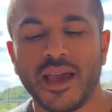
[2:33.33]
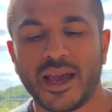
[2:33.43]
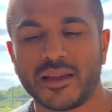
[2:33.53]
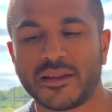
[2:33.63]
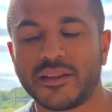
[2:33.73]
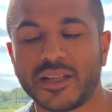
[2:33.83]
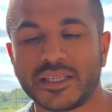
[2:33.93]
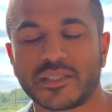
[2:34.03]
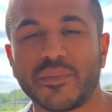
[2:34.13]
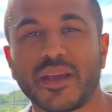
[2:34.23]
And I think
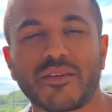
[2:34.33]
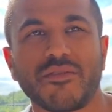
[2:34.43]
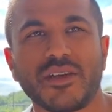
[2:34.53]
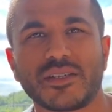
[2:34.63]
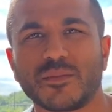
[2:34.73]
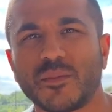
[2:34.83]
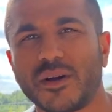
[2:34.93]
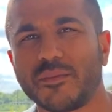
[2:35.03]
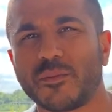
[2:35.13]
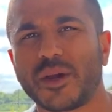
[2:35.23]
that's the main reason why
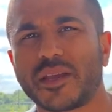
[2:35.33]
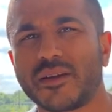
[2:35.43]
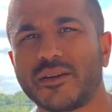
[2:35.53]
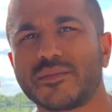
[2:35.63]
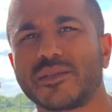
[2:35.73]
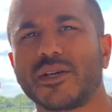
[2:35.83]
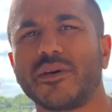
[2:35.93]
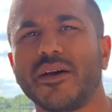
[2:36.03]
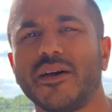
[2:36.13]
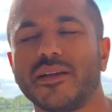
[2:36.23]
I'm waking up
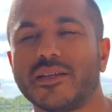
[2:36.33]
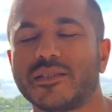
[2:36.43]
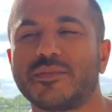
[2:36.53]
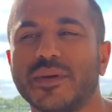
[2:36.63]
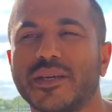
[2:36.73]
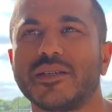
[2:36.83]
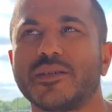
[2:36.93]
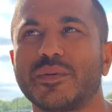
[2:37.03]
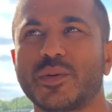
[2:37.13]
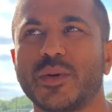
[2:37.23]
so early, is because
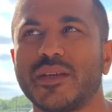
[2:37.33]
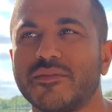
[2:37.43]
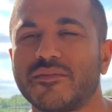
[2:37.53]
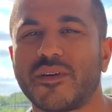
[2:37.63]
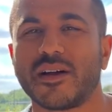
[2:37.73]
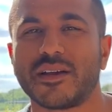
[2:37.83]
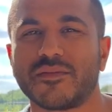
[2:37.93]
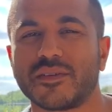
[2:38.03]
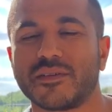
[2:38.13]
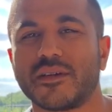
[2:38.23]
between 5
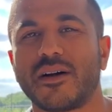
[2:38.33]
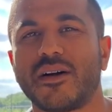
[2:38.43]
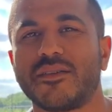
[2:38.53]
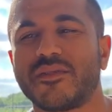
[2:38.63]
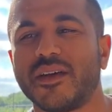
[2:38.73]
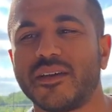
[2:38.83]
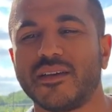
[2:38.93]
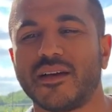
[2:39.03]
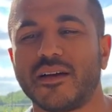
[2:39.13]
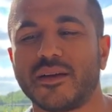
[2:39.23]
and 8:30,
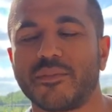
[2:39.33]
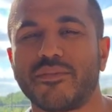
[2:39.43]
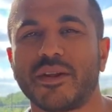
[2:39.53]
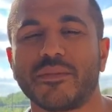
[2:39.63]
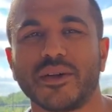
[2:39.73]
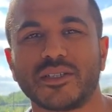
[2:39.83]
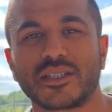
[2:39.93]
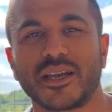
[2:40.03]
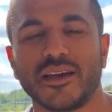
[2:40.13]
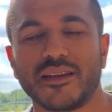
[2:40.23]
I pretty much
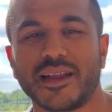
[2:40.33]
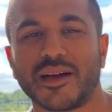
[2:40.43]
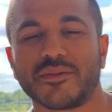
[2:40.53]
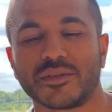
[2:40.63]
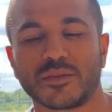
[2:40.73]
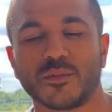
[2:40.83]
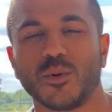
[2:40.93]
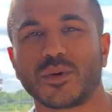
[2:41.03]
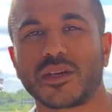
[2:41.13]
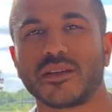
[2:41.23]
get an hour's
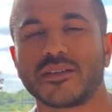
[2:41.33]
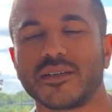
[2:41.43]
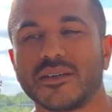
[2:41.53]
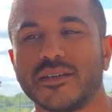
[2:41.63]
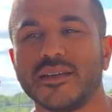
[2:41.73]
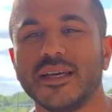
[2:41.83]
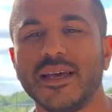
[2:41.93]
walking done,